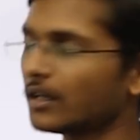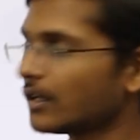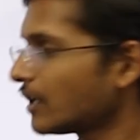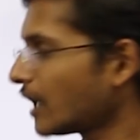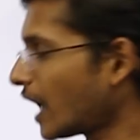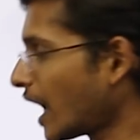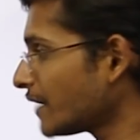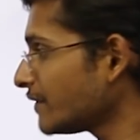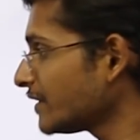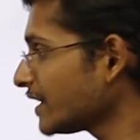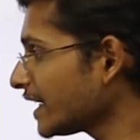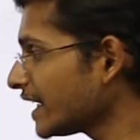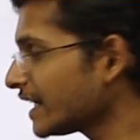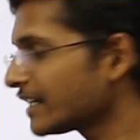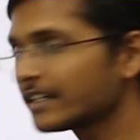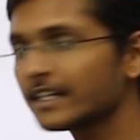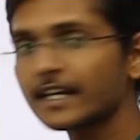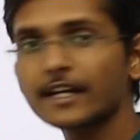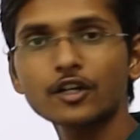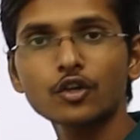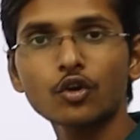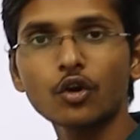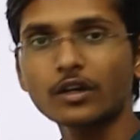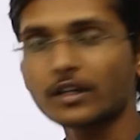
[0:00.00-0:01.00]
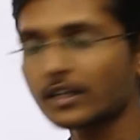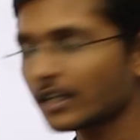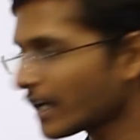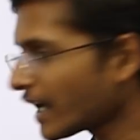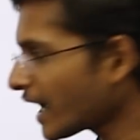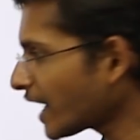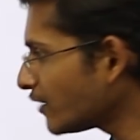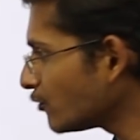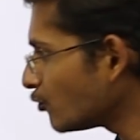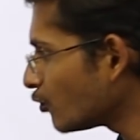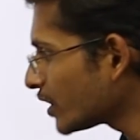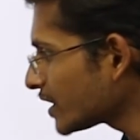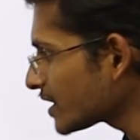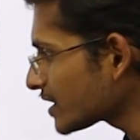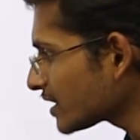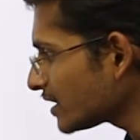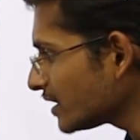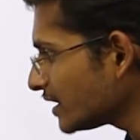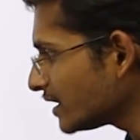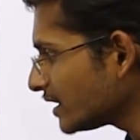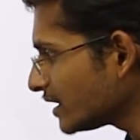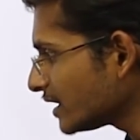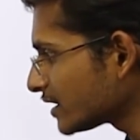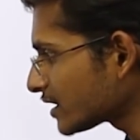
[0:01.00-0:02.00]
having 8 electron, and once
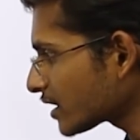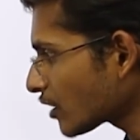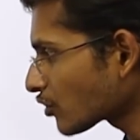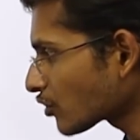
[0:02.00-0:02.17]
its